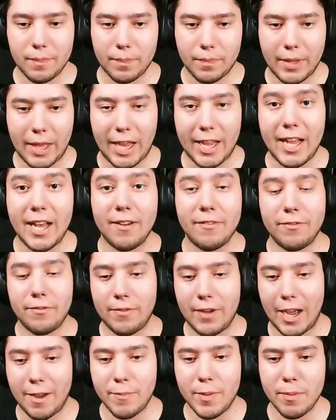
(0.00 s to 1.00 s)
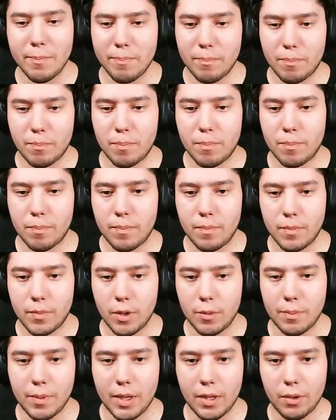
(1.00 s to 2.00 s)
I've been
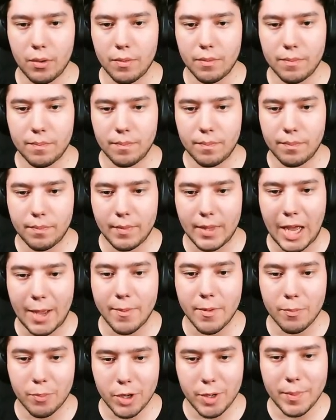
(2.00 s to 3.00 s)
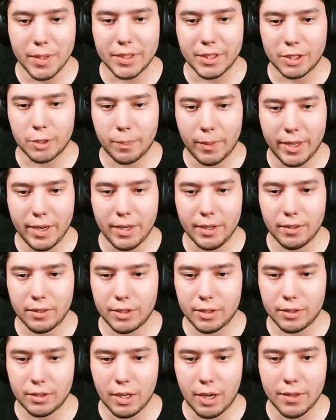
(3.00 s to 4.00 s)
pretty much explaining
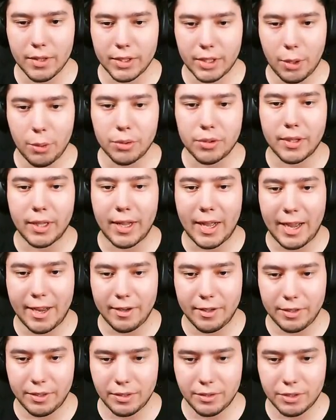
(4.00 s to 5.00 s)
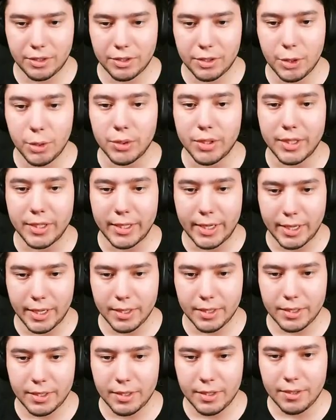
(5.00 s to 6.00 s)
just on the ghosts that I just usually
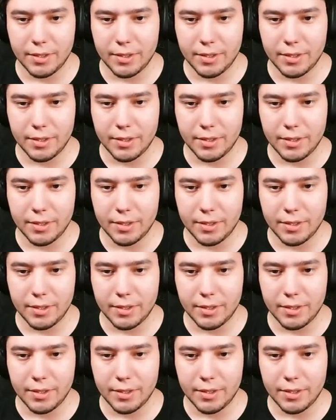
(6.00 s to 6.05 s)
get